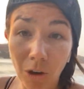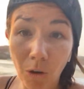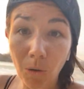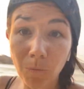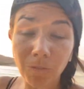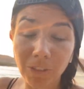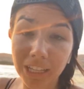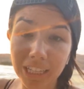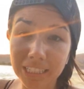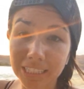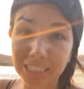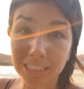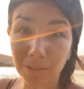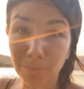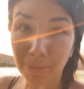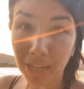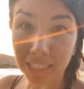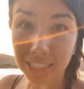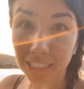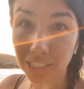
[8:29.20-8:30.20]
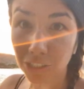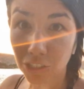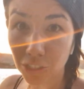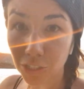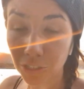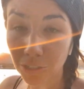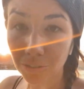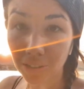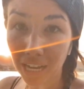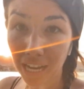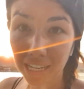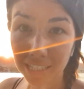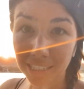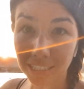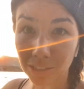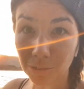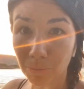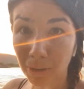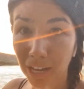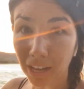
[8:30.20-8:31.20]
hopefully this is a message to you
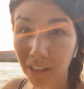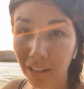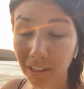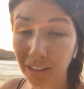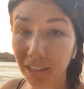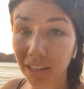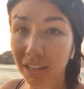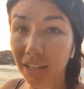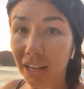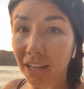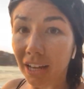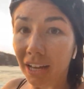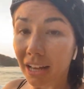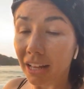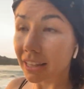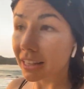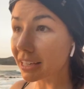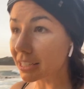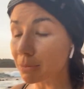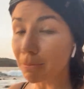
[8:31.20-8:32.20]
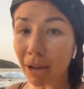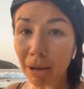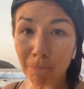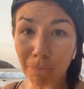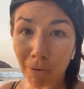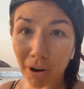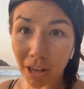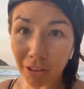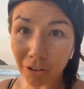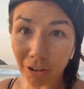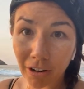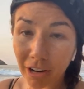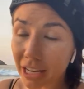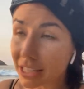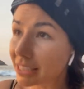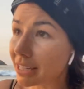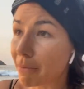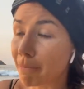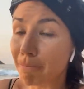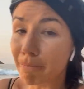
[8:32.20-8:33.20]
guys as well, because my brother
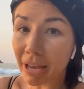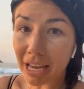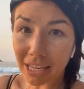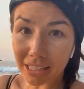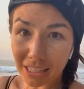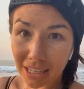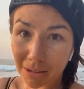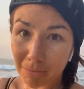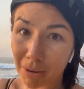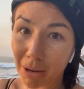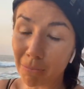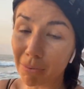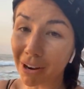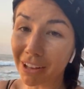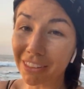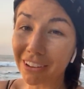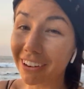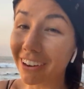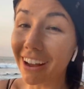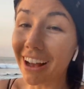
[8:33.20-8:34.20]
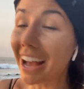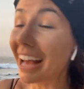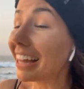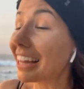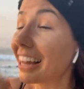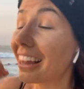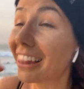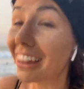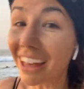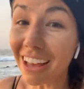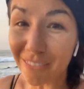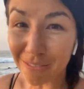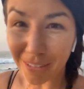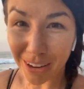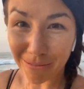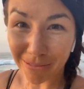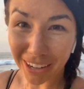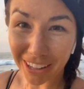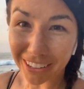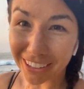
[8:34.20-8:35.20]
is amazing. My brother, I love
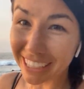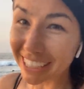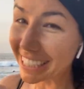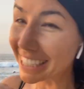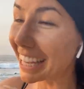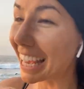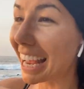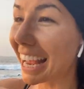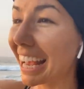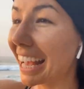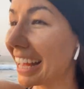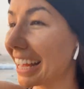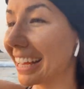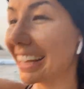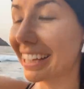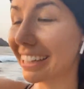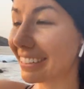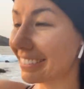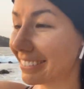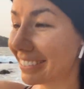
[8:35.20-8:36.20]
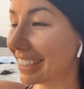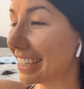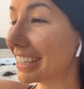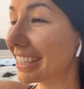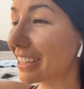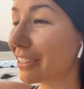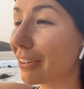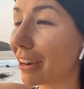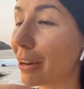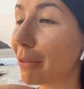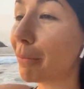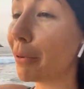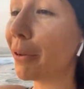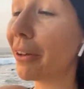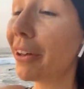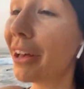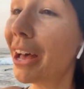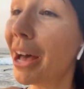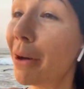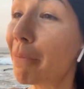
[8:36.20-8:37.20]
my brother. He's
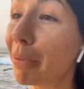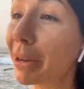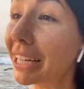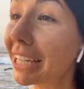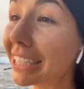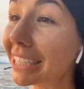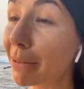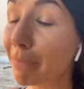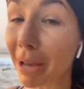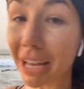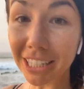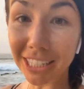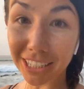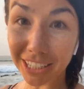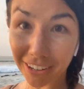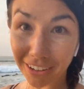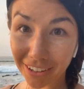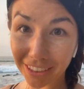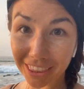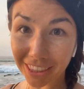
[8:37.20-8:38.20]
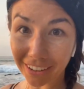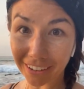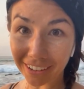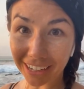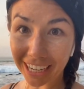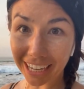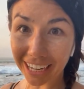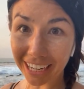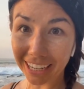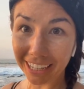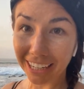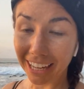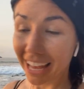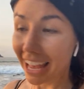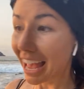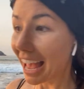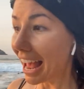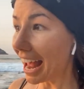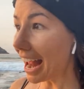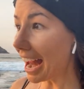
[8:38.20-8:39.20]
incredible. But he's about to turn 30
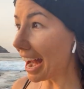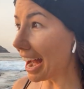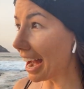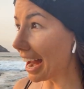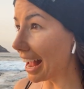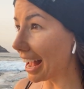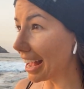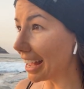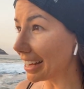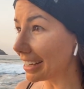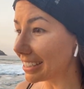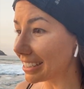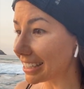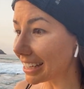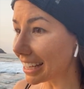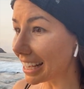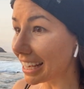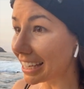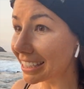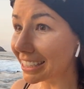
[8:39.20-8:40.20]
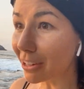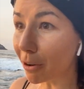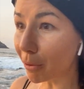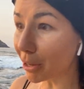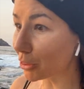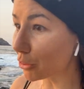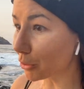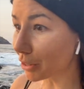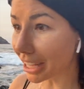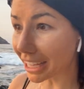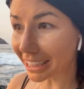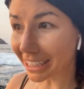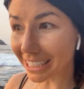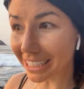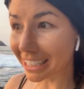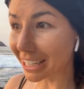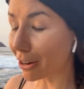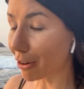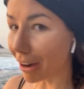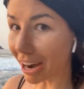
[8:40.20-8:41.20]
and he's going through like
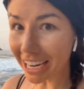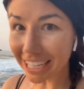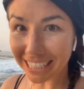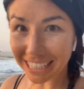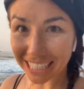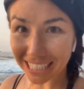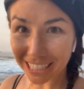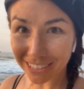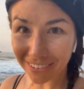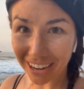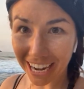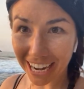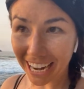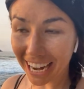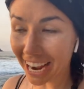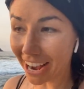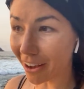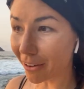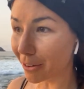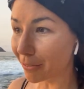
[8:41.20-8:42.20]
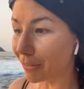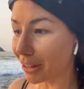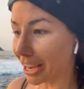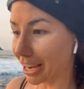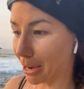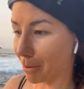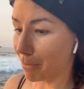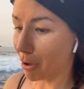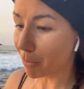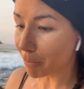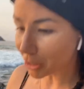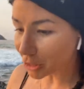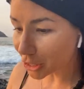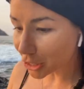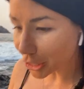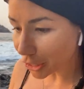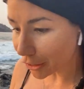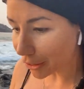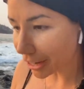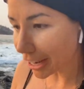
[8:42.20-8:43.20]
this crisis right now of like, I'm
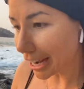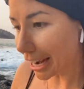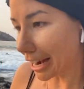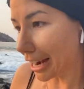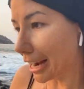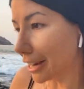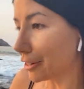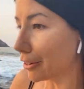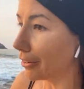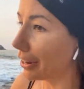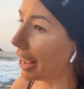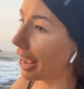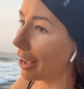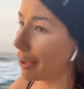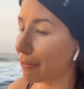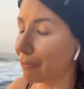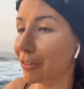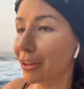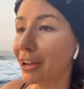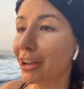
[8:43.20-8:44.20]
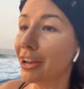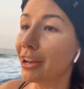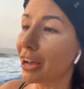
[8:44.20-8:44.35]
almost 30 and I don't have